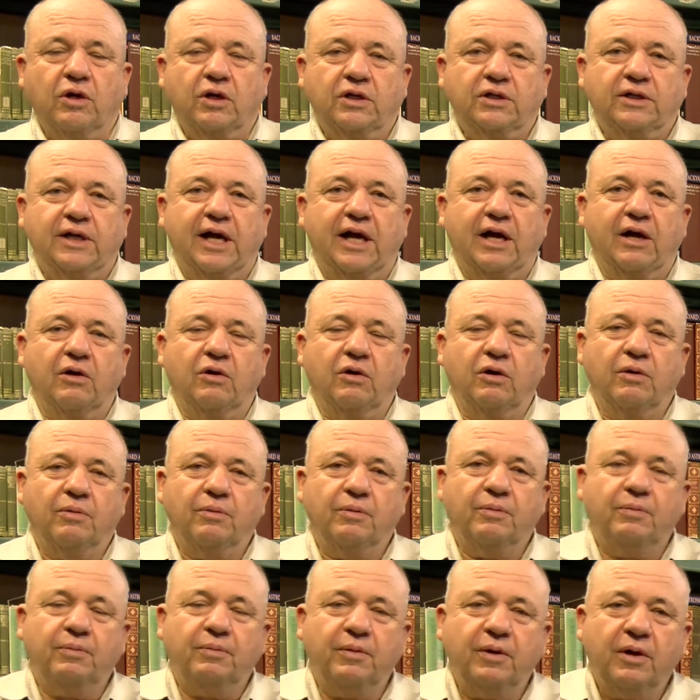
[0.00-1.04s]
Now,
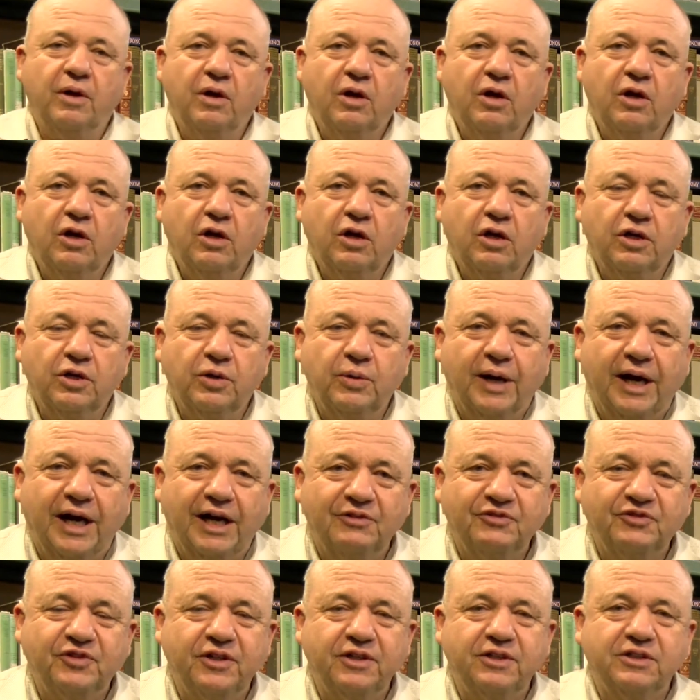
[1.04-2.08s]
you
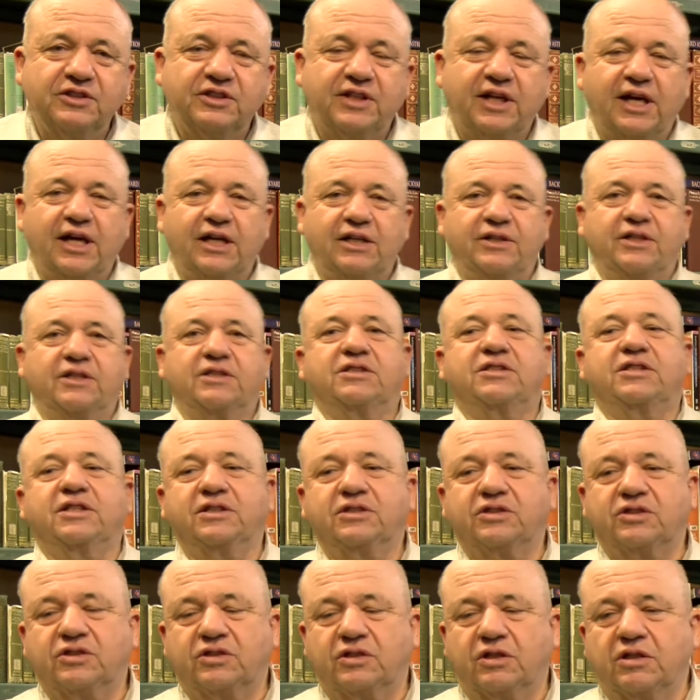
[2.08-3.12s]
have to understand that
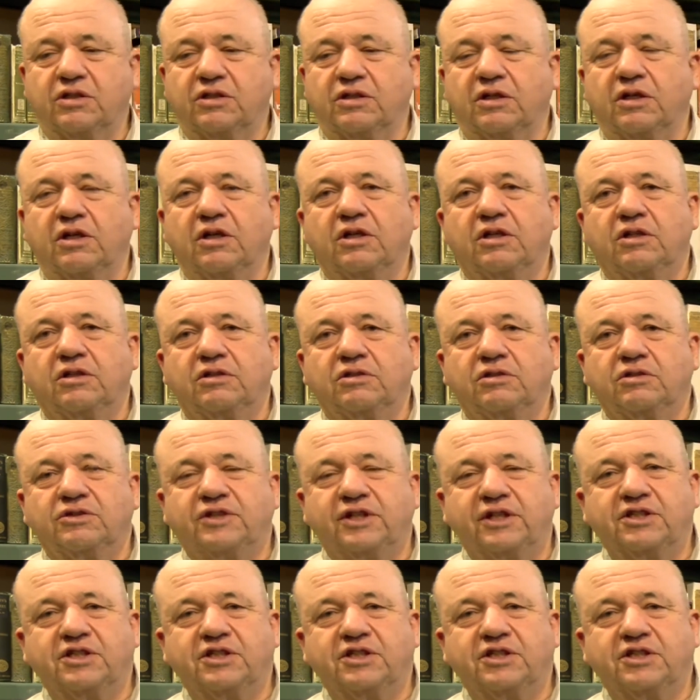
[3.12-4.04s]
since Dick